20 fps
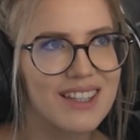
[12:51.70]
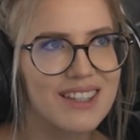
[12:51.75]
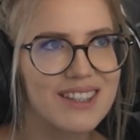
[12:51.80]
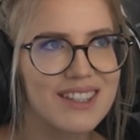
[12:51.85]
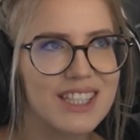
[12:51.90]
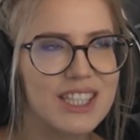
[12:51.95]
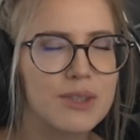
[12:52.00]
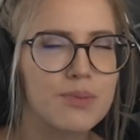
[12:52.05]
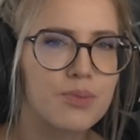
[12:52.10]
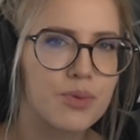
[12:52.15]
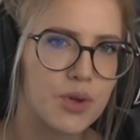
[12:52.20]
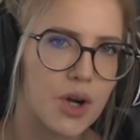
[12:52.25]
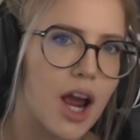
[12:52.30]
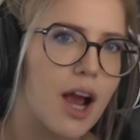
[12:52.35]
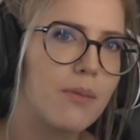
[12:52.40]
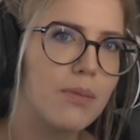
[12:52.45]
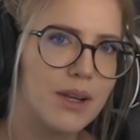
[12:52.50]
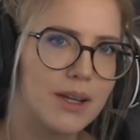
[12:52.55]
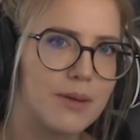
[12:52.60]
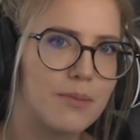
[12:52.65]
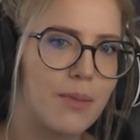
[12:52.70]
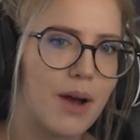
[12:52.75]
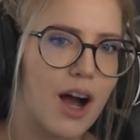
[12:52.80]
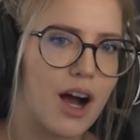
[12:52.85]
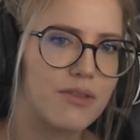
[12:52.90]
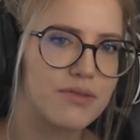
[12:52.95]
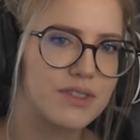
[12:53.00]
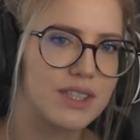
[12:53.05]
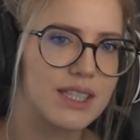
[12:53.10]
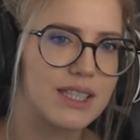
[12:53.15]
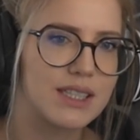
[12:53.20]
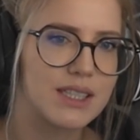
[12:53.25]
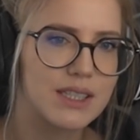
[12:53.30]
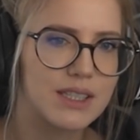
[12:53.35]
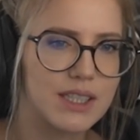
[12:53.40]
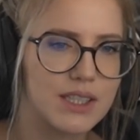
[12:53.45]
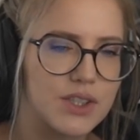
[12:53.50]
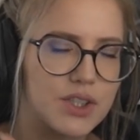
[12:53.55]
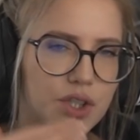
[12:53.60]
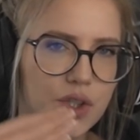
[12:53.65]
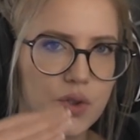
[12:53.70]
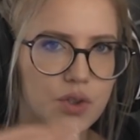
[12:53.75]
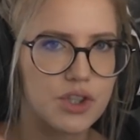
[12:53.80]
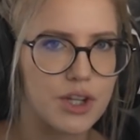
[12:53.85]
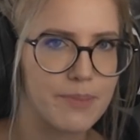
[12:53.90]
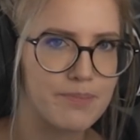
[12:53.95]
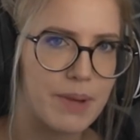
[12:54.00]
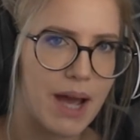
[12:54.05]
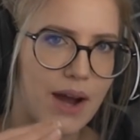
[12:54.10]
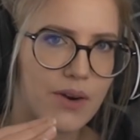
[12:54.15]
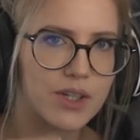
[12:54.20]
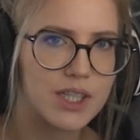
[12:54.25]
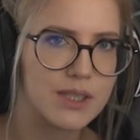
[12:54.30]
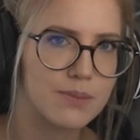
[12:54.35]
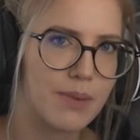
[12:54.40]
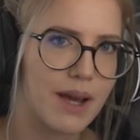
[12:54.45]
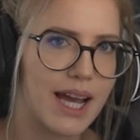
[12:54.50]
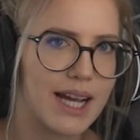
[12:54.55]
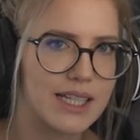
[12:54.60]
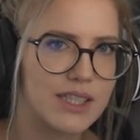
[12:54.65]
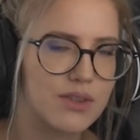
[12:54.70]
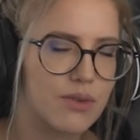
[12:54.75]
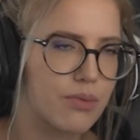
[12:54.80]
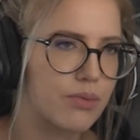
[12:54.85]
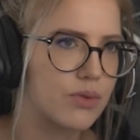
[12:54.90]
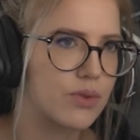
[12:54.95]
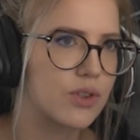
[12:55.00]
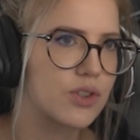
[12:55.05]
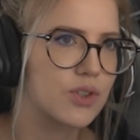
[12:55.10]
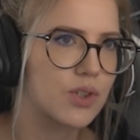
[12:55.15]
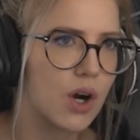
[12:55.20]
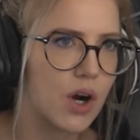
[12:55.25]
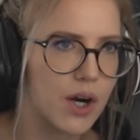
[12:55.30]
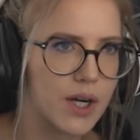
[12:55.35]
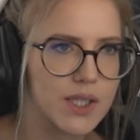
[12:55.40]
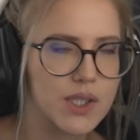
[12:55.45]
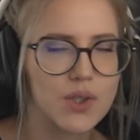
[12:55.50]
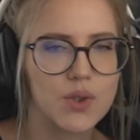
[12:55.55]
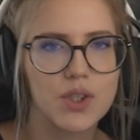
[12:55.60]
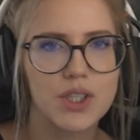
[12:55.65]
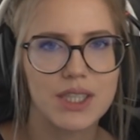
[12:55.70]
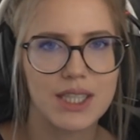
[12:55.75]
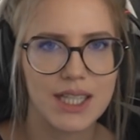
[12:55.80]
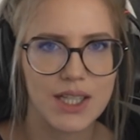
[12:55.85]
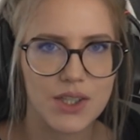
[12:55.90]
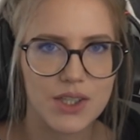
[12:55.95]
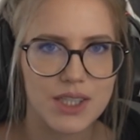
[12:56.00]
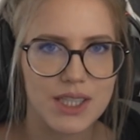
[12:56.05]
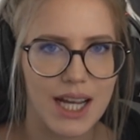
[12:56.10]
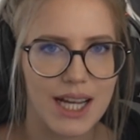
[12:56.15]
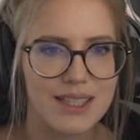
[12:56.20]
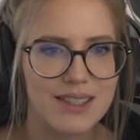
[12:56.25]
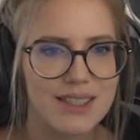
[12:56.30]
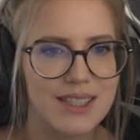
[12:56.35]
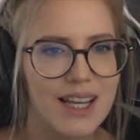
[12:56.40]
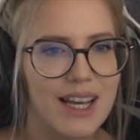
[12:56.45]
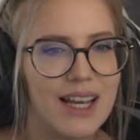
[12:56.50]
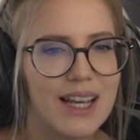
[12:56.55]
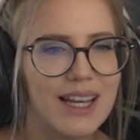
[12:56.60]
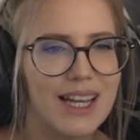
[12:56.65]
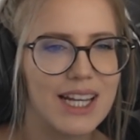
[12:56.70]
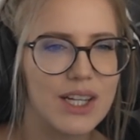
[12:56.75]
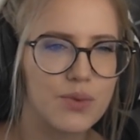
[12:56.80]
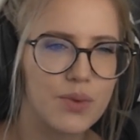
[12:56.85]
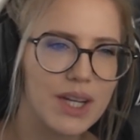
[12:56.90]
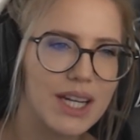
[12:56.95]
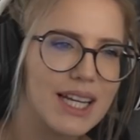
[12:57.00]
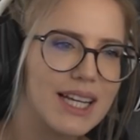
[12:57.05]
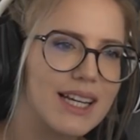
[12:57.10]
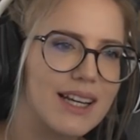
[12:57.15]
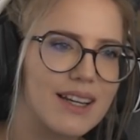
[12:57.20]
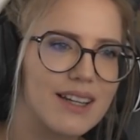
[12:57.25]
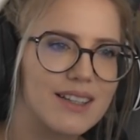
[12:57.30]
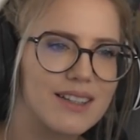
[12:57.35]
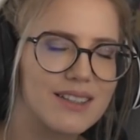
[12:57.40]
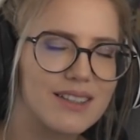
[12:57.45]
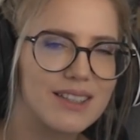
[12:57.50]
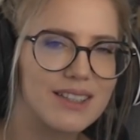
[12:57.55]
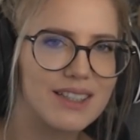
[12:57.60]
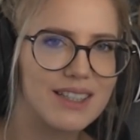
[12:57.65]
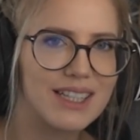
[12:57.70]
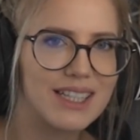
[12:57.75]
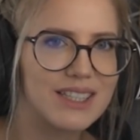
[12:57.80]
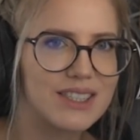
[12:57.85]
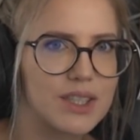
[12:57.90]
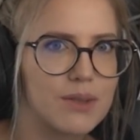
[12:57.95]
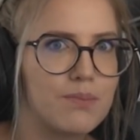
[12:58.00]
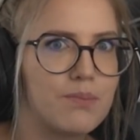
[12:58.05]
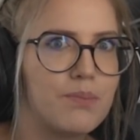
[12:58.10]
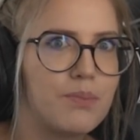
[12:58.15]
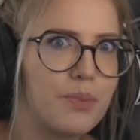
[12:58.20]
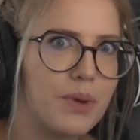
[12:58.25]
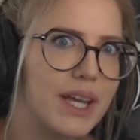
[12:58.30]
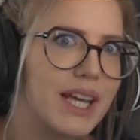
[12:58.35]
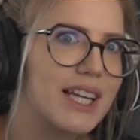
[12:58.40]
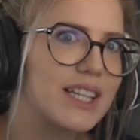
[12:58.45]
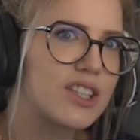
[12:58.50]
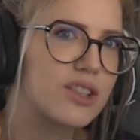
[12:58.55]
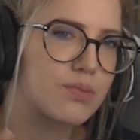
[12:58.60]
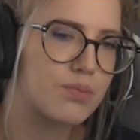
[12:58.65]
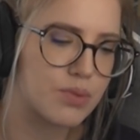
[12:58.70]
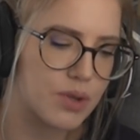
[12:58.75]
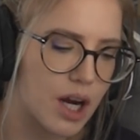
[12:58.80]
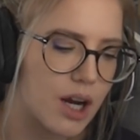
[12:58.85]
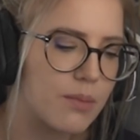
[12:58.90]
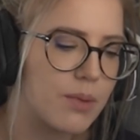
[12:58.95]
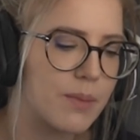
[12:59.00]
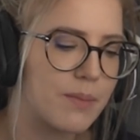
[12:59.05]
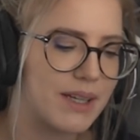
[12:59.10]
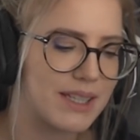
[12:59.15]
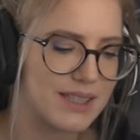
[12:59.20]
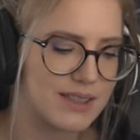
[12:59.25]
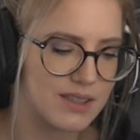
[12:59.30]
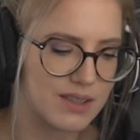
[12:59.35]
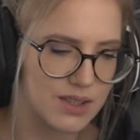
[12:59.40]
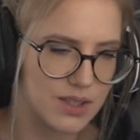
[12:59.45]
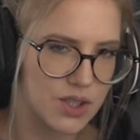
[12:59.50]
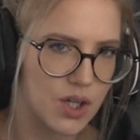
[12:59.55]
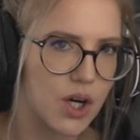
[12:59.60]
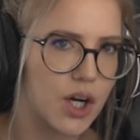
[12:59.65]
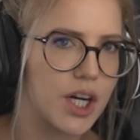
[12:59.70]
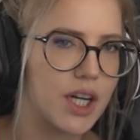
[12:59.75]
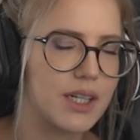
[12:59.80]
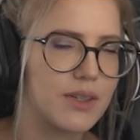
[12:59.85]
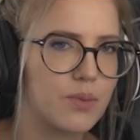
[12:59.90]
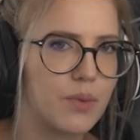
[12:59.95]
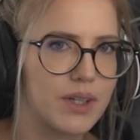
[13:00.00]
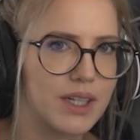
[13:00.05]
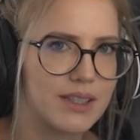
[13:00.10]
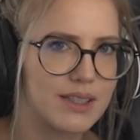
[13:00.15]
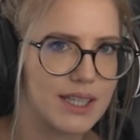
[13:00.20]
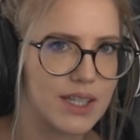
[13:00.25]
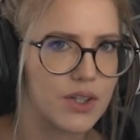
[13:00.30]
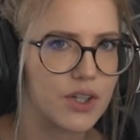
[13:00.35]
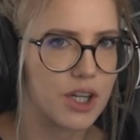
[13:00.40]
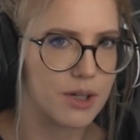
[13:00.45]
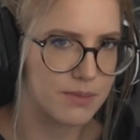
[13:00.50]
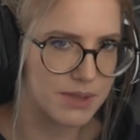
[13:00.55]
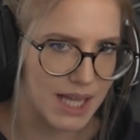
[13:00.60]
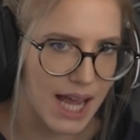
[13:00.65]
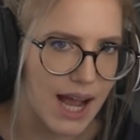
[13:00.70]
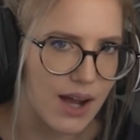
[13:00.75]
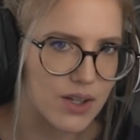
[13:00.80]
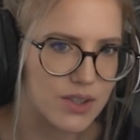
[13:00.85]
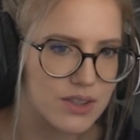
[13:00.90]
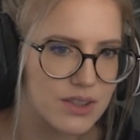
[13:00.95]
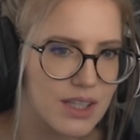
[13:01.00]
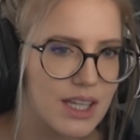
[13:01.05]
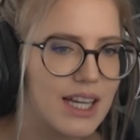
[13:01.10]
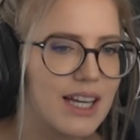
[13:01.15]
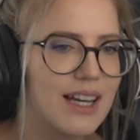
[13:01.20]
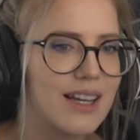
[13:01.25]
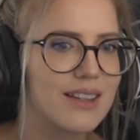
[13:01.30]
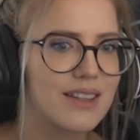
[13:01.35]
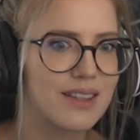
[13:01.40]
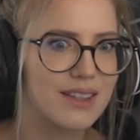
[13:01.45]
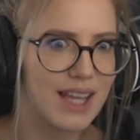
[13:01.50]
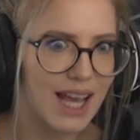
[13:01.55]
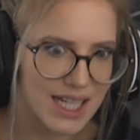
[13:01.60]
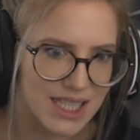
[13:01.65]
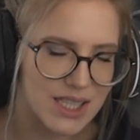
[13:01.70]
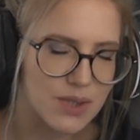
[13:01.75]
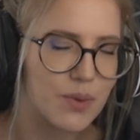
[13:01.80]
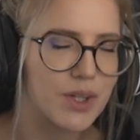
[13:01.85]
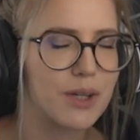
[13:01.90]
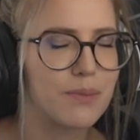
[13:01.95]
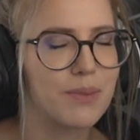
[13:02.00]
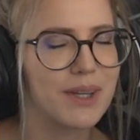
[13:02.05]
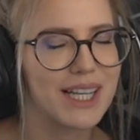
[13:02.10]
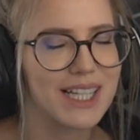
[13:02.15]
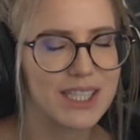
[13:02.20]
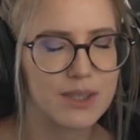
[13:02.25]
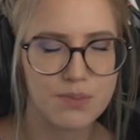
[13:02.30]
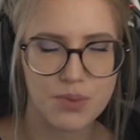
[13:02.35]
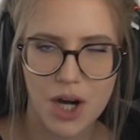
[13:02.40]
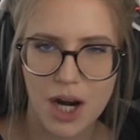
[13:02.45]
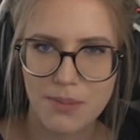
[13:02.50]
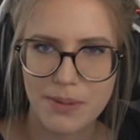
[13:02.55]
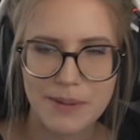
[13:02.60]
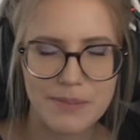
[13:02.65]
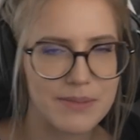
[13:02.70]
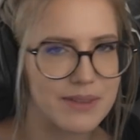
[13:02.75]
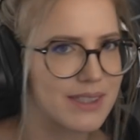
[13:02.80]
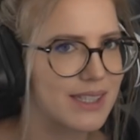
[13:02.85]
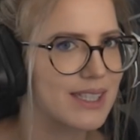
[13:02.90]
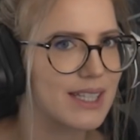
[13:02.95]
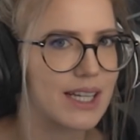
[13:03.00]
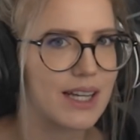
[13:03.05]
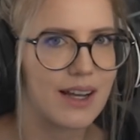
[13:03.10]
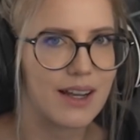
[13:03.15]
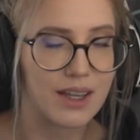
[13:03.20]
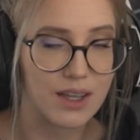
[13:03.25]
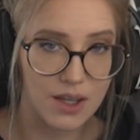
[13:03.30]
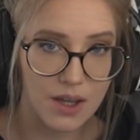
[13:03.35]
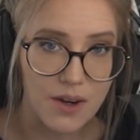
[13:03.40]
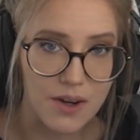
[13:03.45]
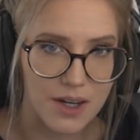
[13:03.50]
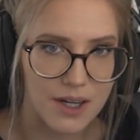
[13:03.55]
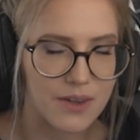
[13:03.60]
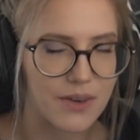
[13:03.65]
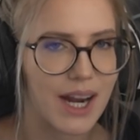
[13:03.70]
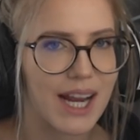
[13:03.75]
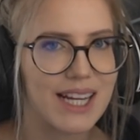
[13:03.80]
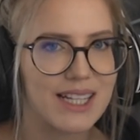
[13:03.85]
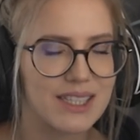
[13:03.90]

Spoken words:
this problem of these huge power spikes through shards or tier sets, it really is the biggest problem at the start when the tier comes out. That's when the biggest problems occur, right?